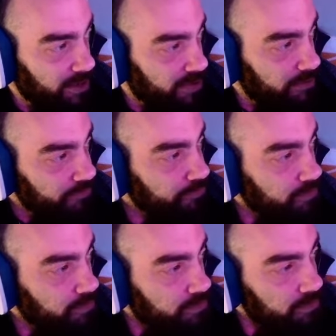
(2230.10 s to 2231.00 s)
out.
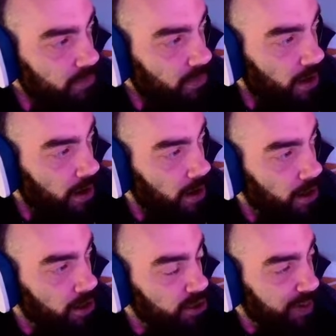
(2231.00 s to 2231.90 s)

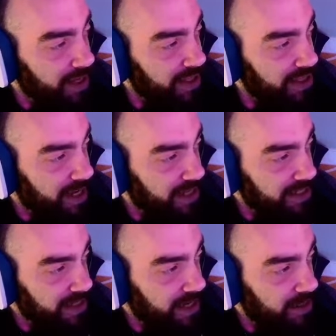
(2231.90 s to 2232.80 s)
So we get these guys
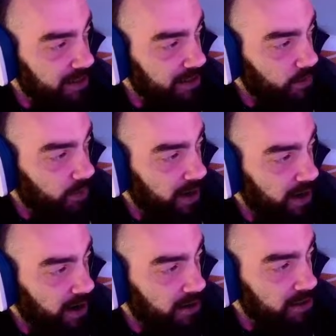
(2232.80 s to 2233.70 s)
again, the white
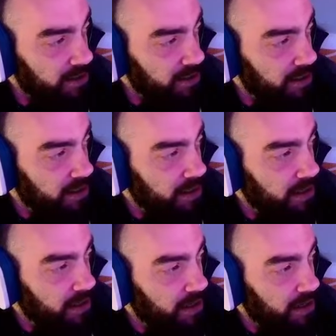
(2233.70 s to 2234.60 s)
cars.
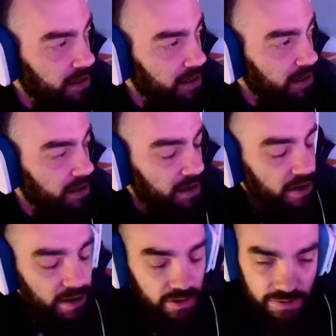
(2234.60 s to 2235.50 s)

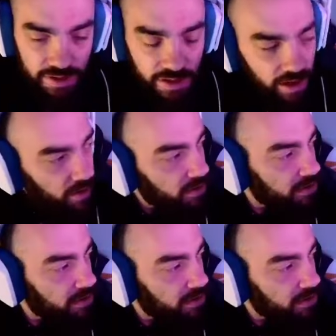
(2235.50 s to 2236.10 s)
Oh, no.